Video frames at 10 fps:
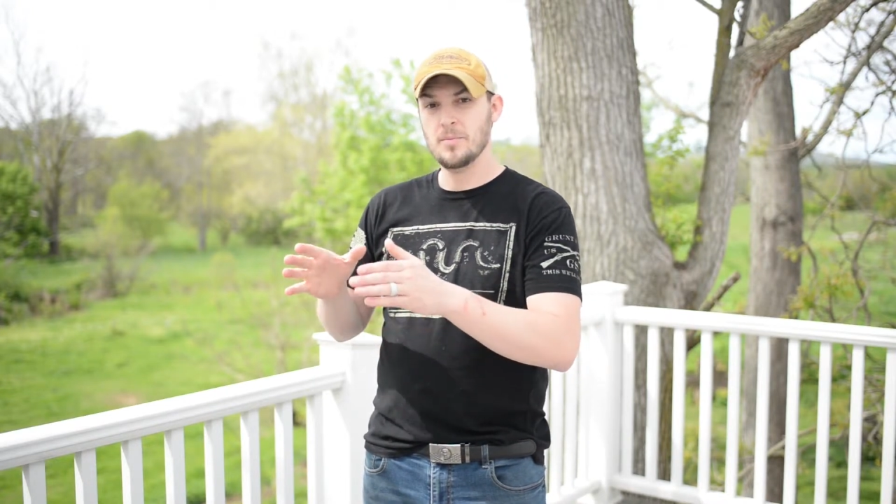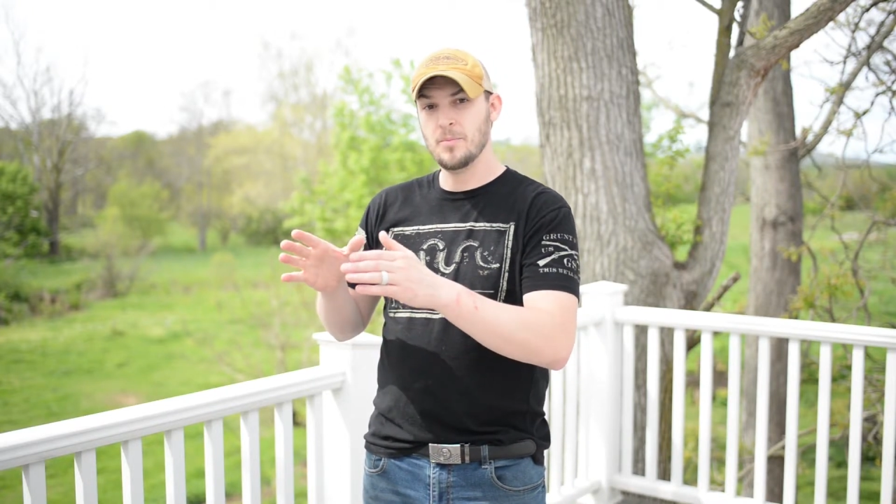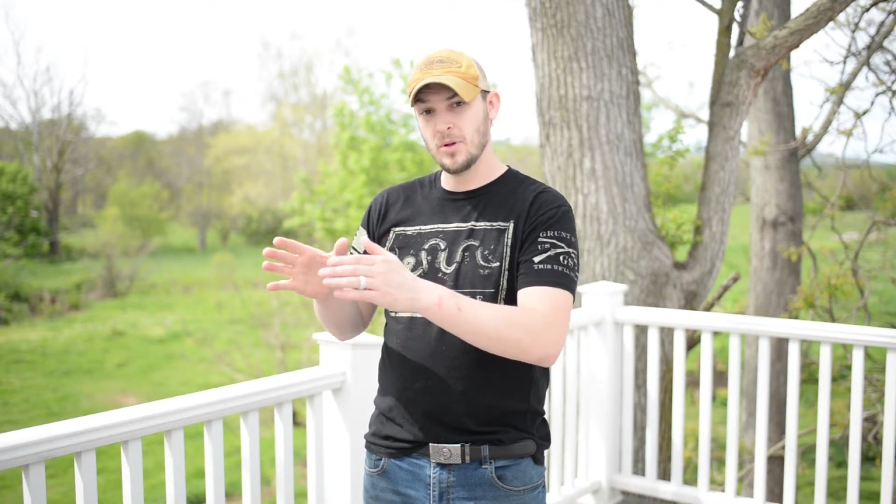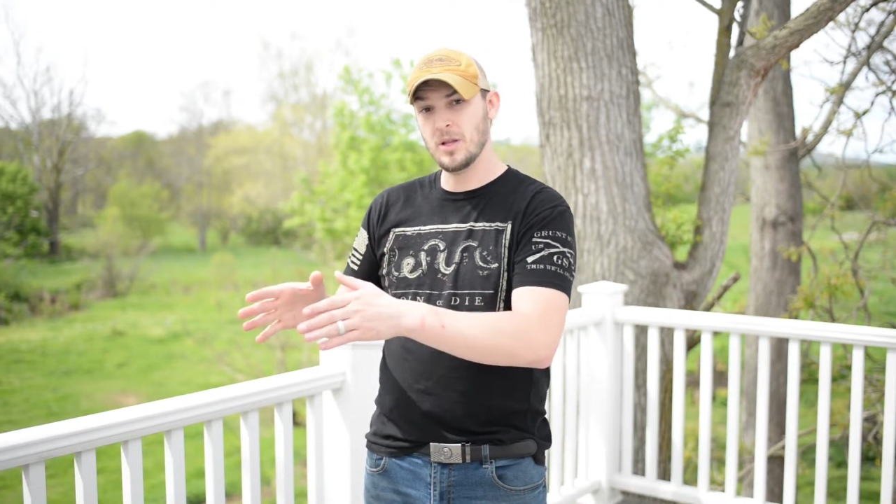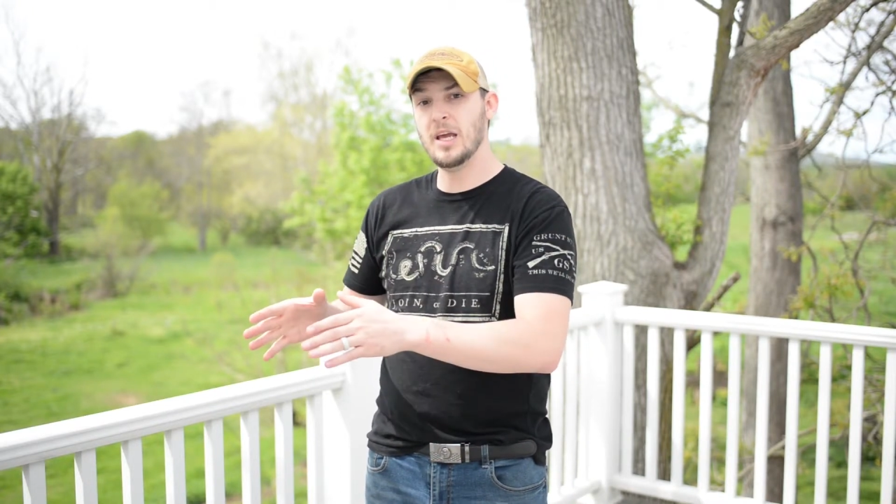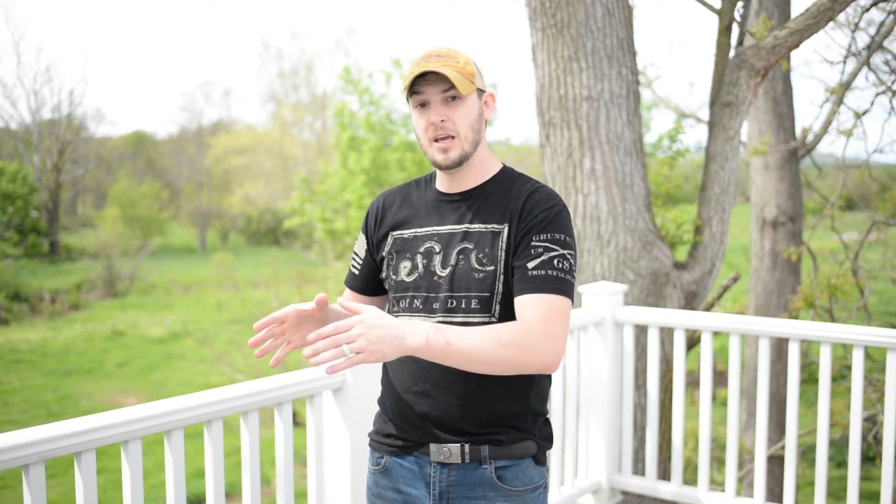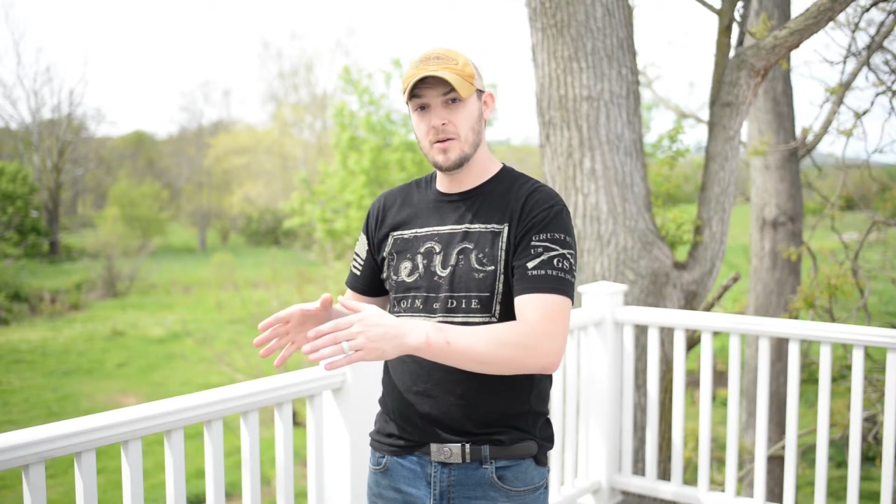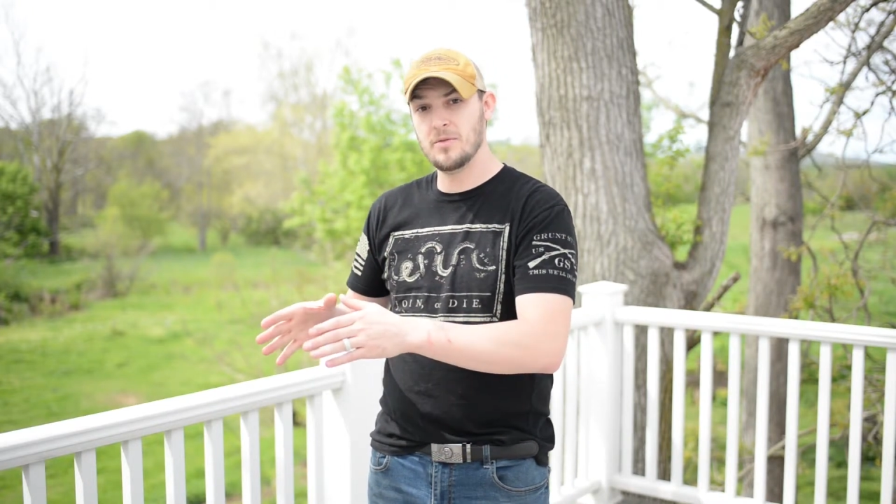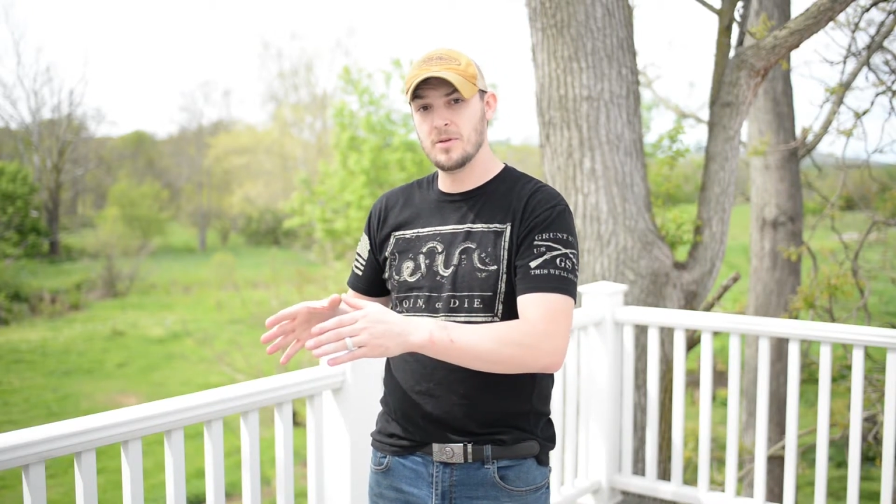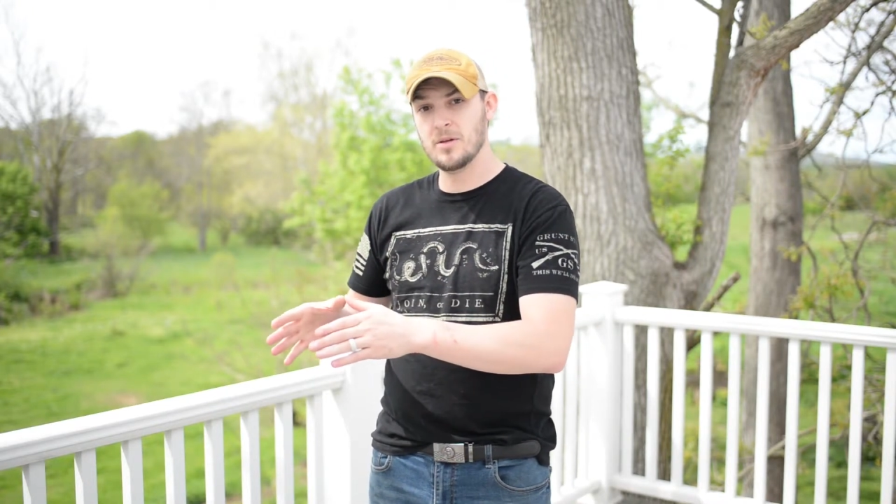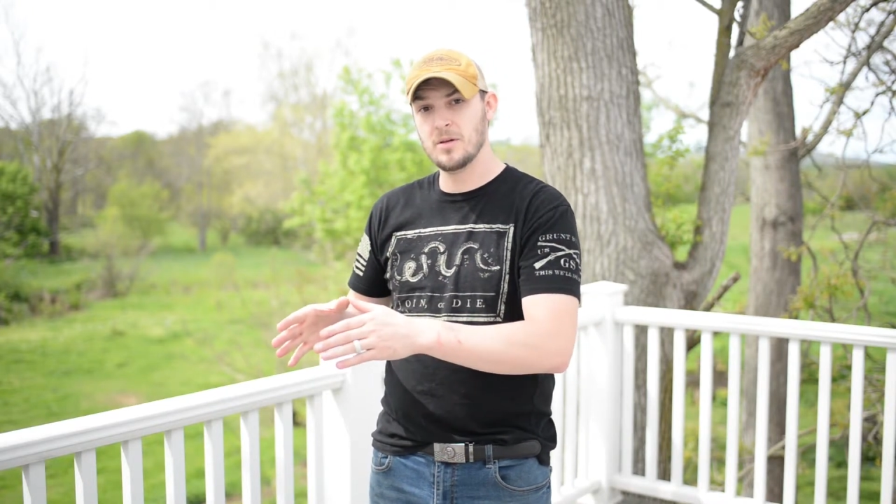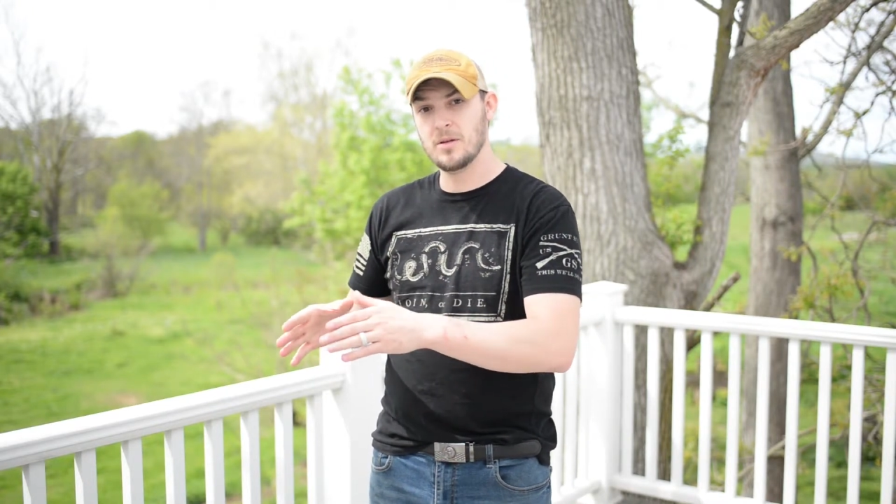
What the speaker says: believed